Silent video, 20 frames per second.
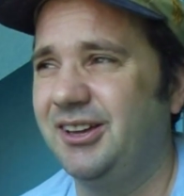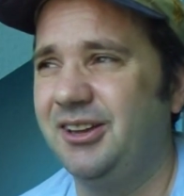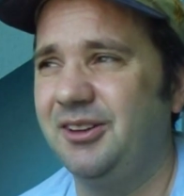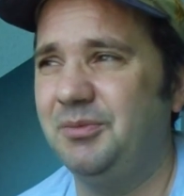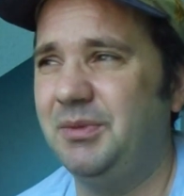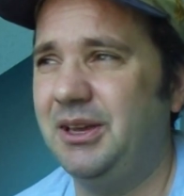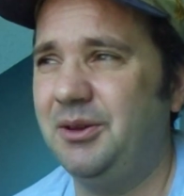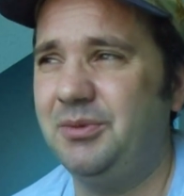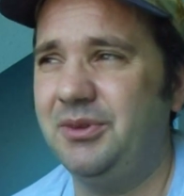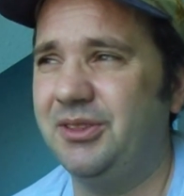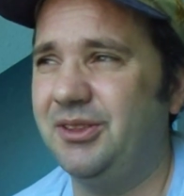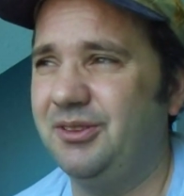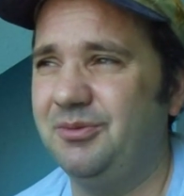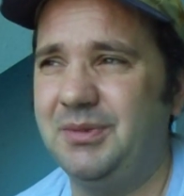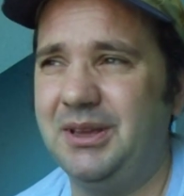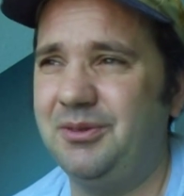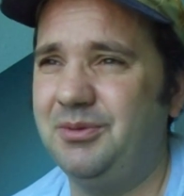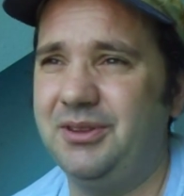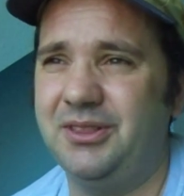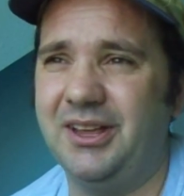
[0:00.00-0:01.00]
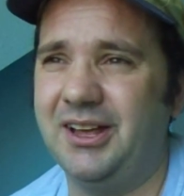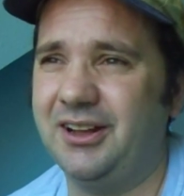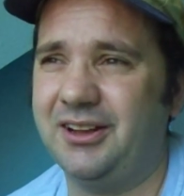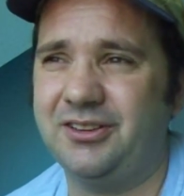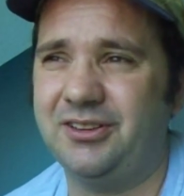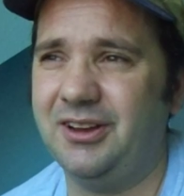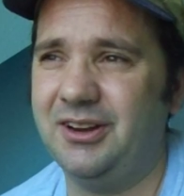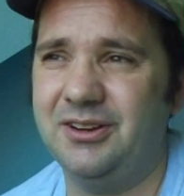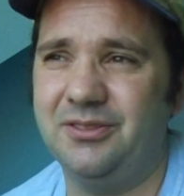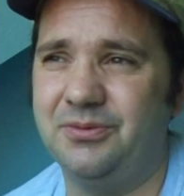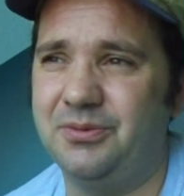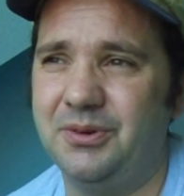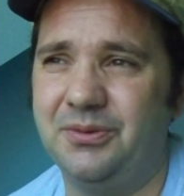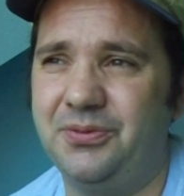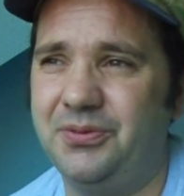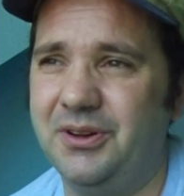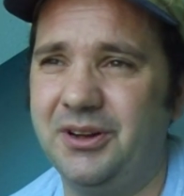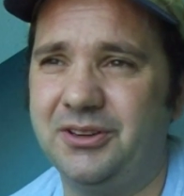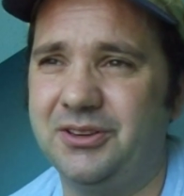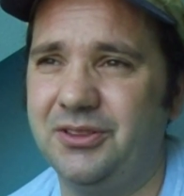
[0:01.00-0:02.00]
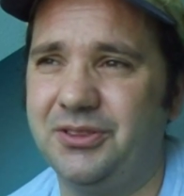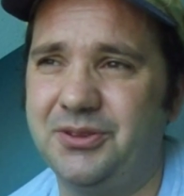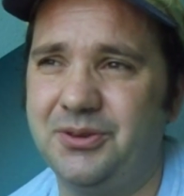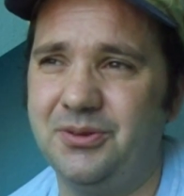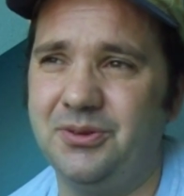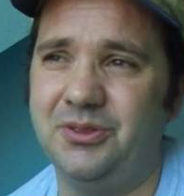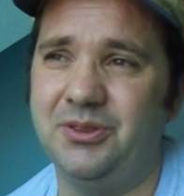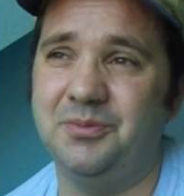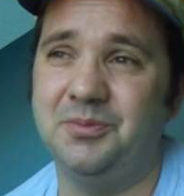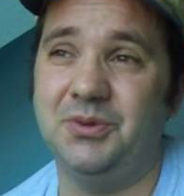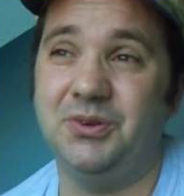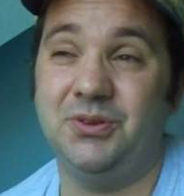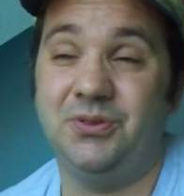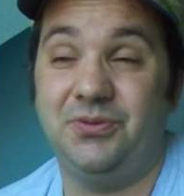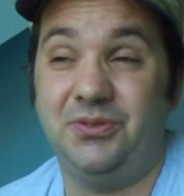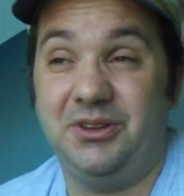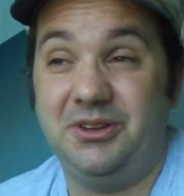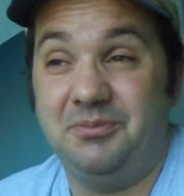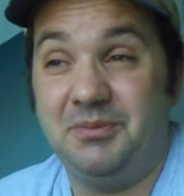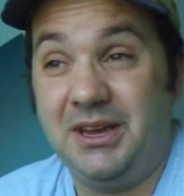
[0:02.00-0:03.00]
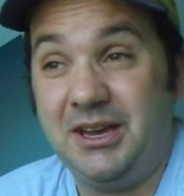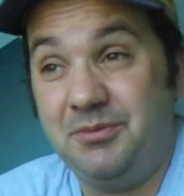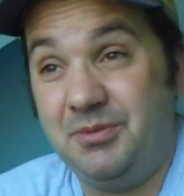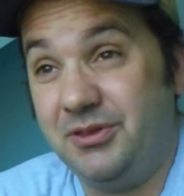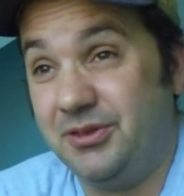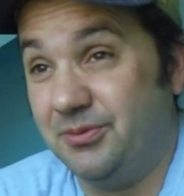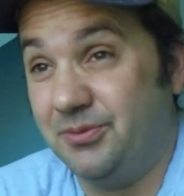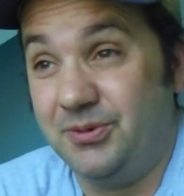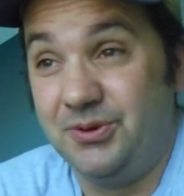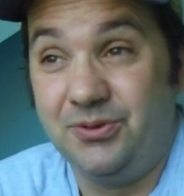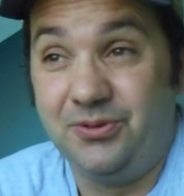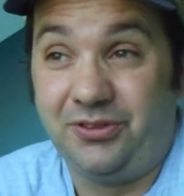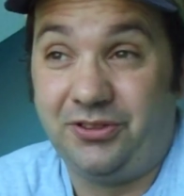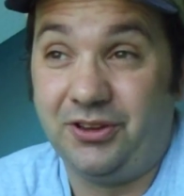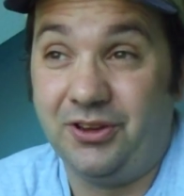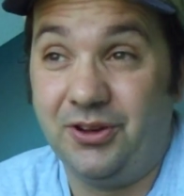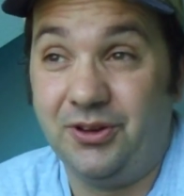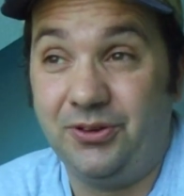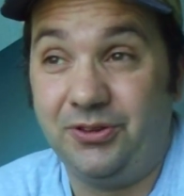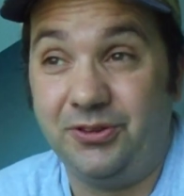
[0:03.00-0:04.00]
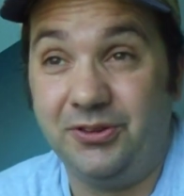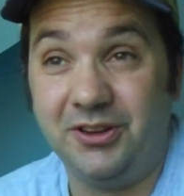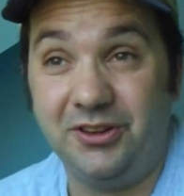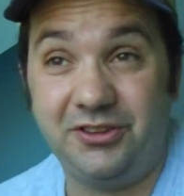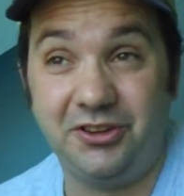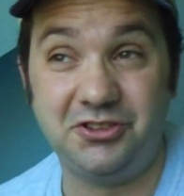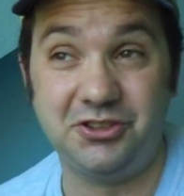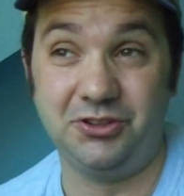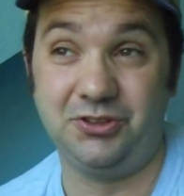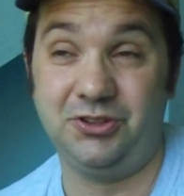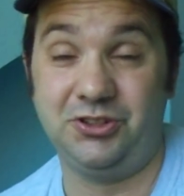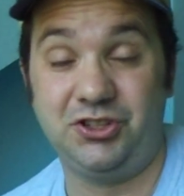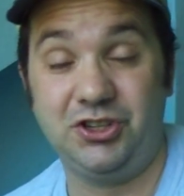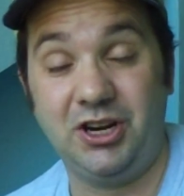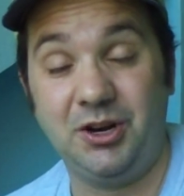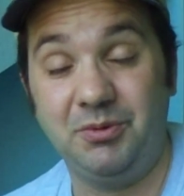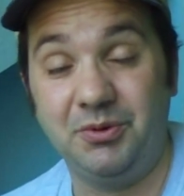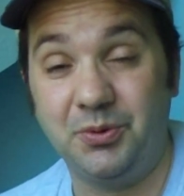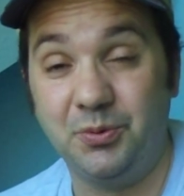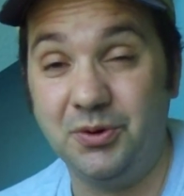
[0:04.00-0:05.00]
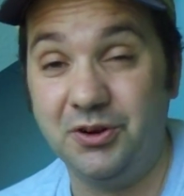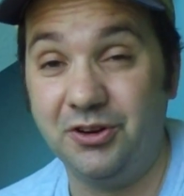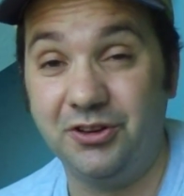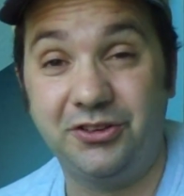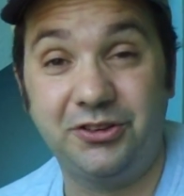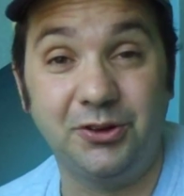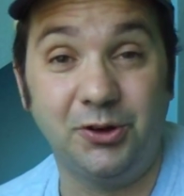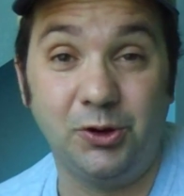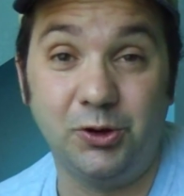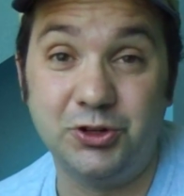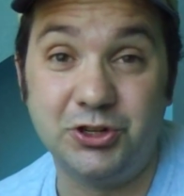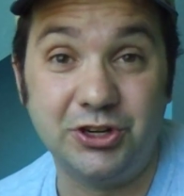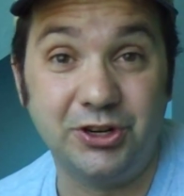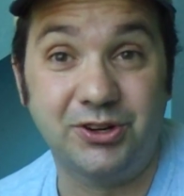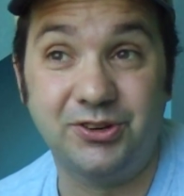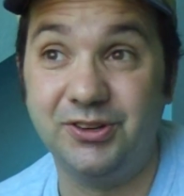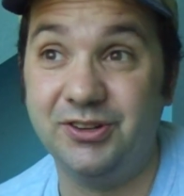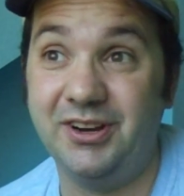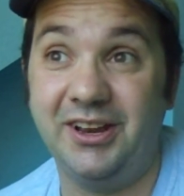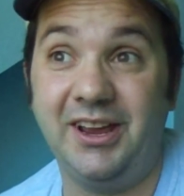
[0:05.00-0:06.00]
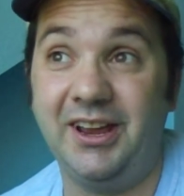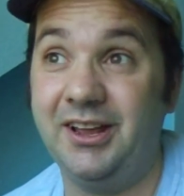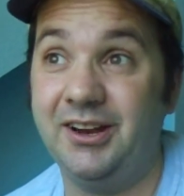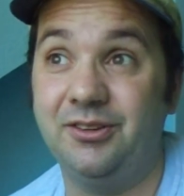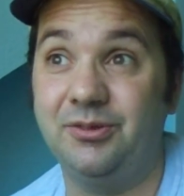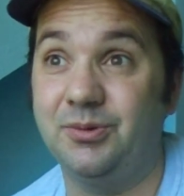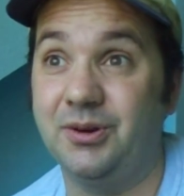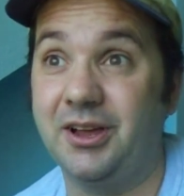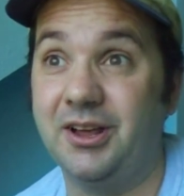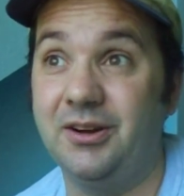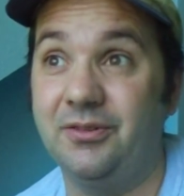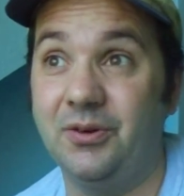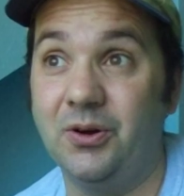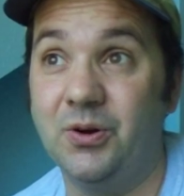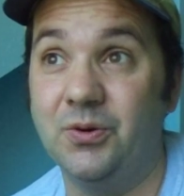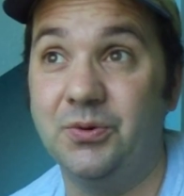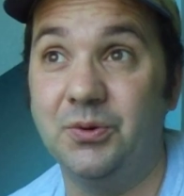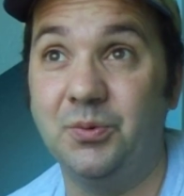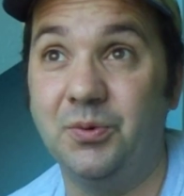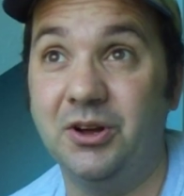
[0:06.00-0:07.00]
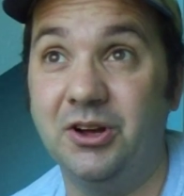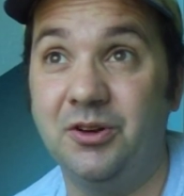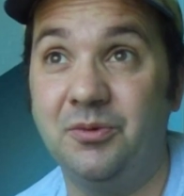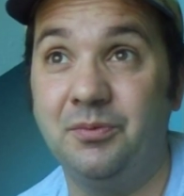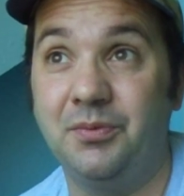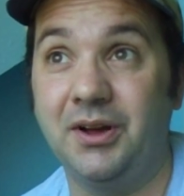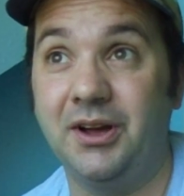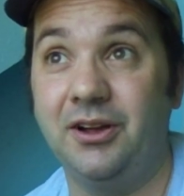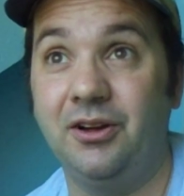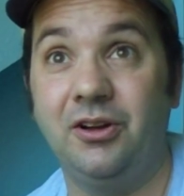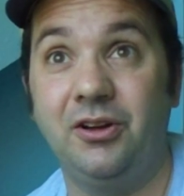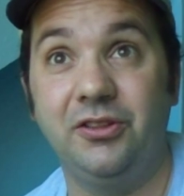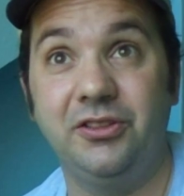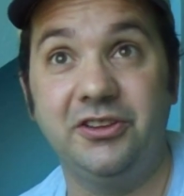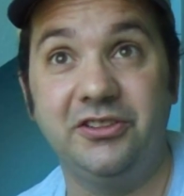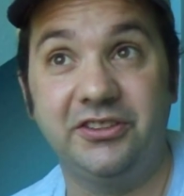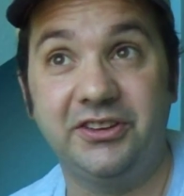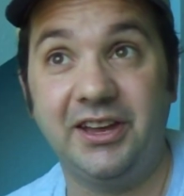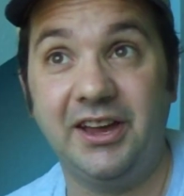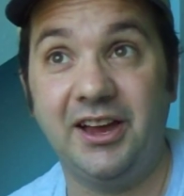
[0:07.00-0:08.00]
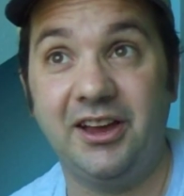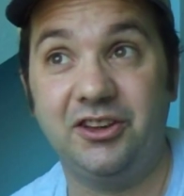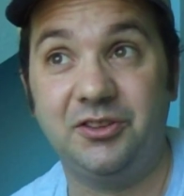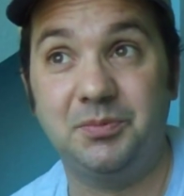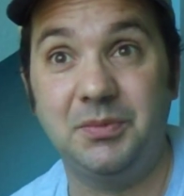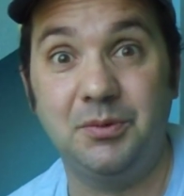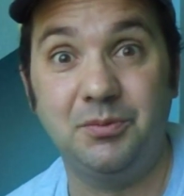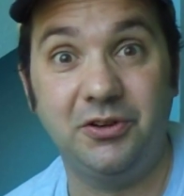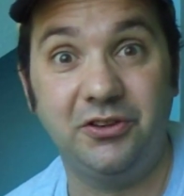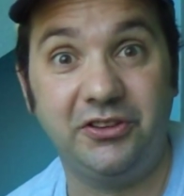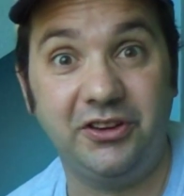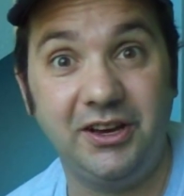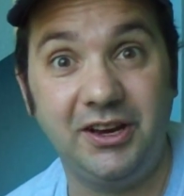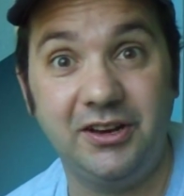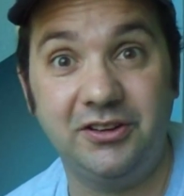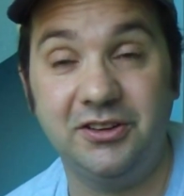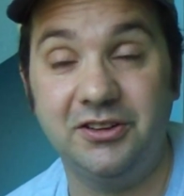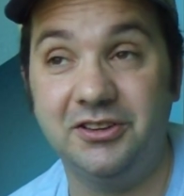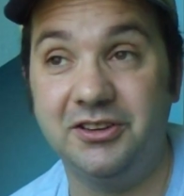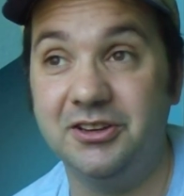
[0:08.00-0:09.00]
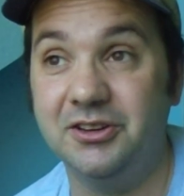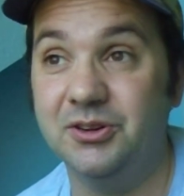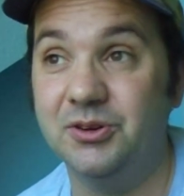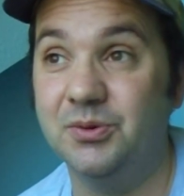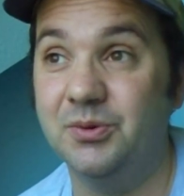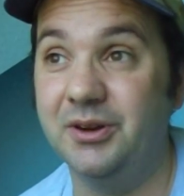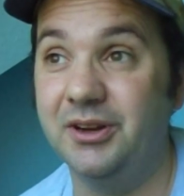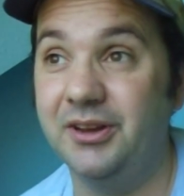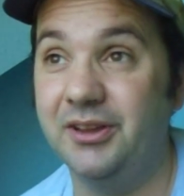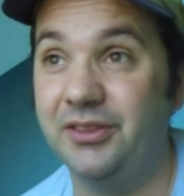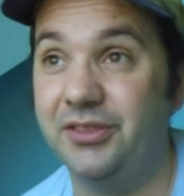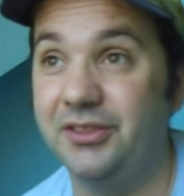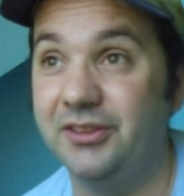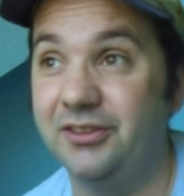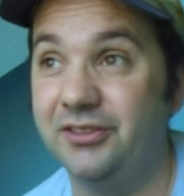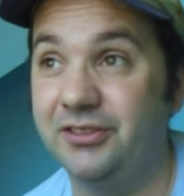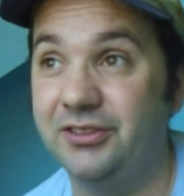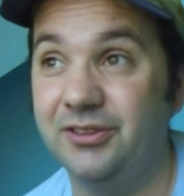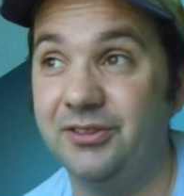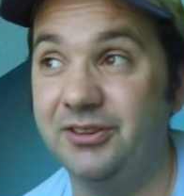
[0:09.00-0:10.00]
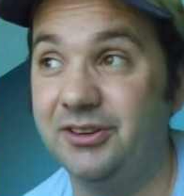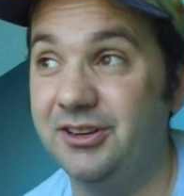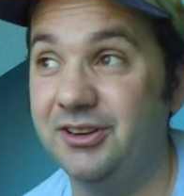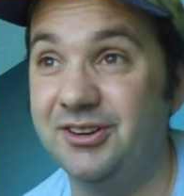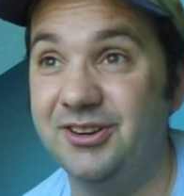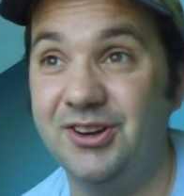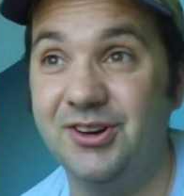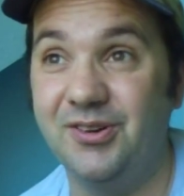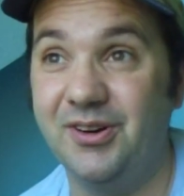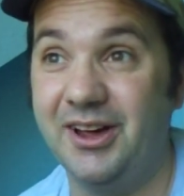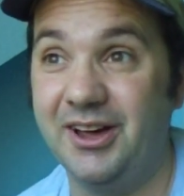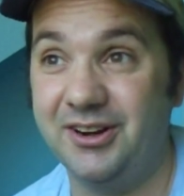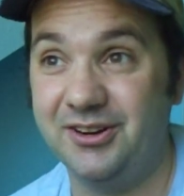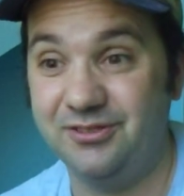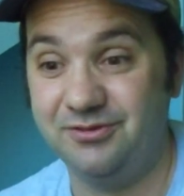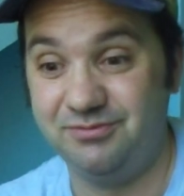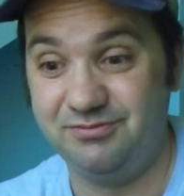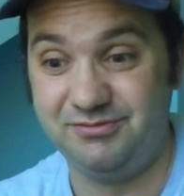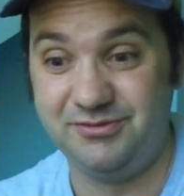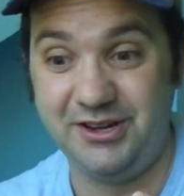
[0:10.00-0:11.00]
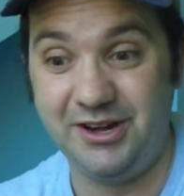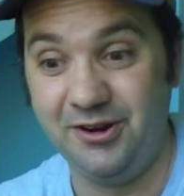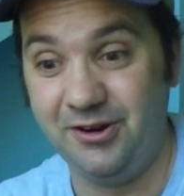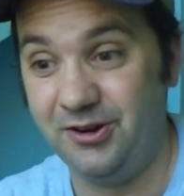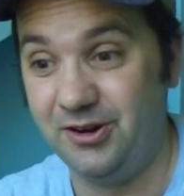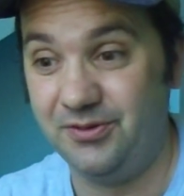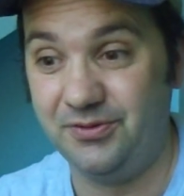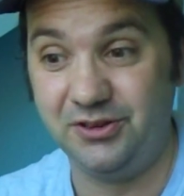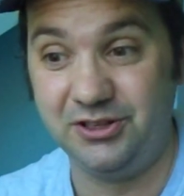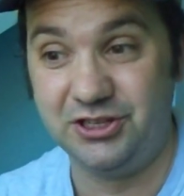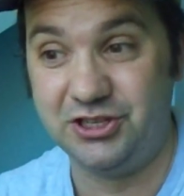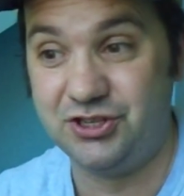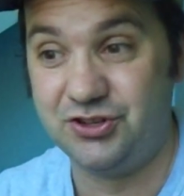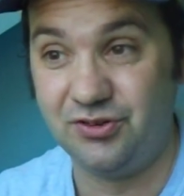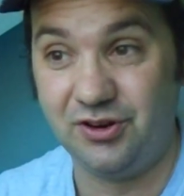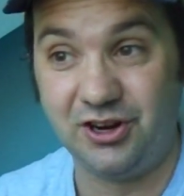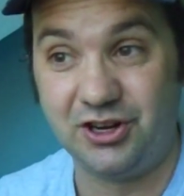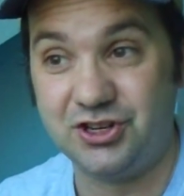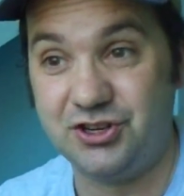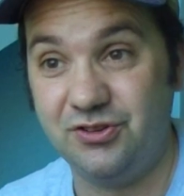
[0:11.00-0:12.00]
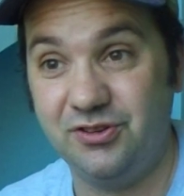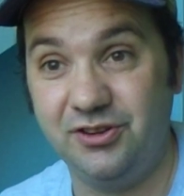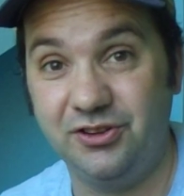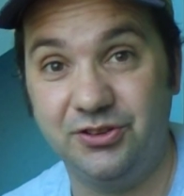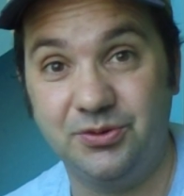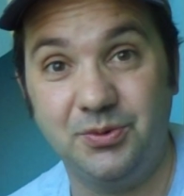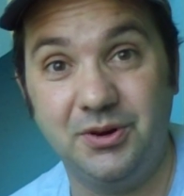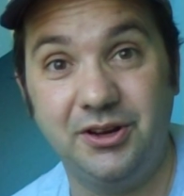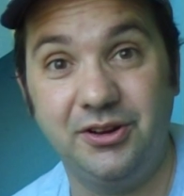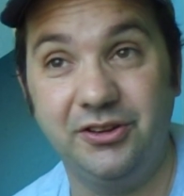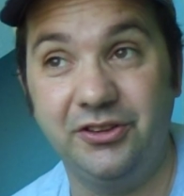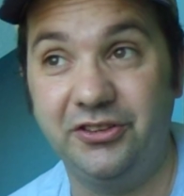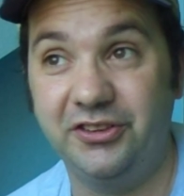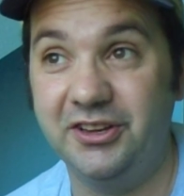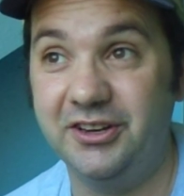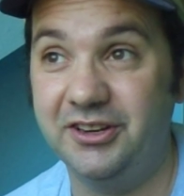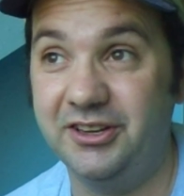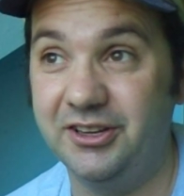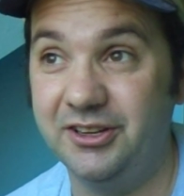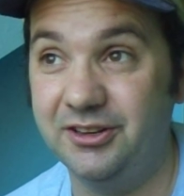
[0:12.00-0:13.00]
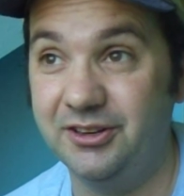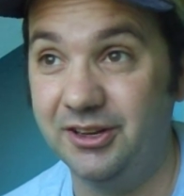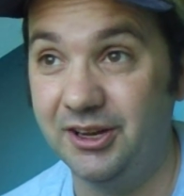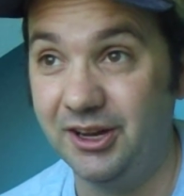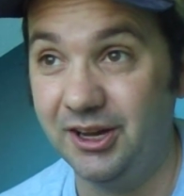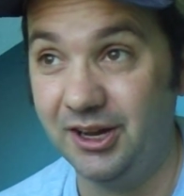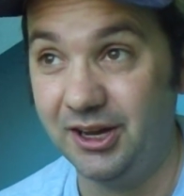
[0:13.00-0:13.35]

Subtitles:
Maybe that kind of reflected through in the movie. Maybe the Russos, who did such a good job with Winter Soldier, couldn't handle, kind of overwhelmed by all these cast members they had to deal with, and so didn't know how to narratively structure it as well as they did